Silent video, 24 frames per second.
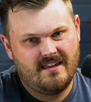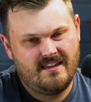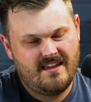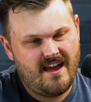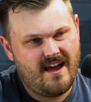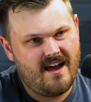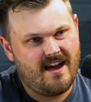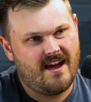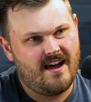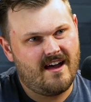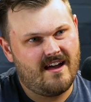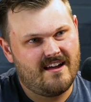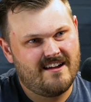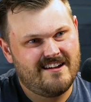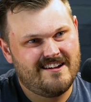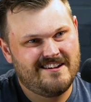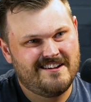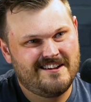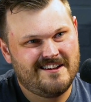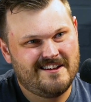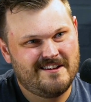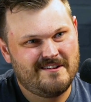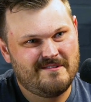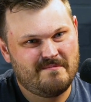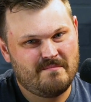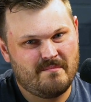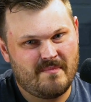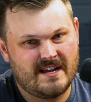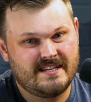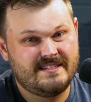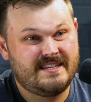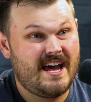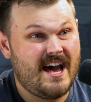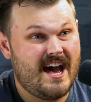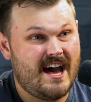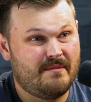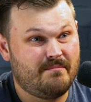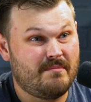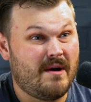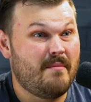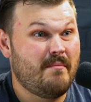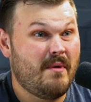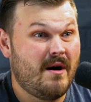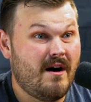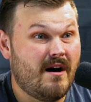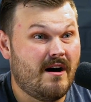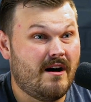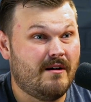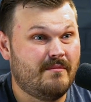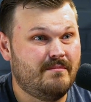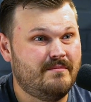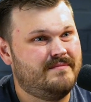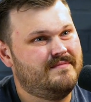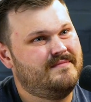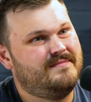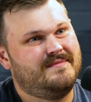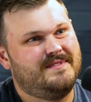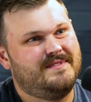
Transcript: yeah, my dad, my mom,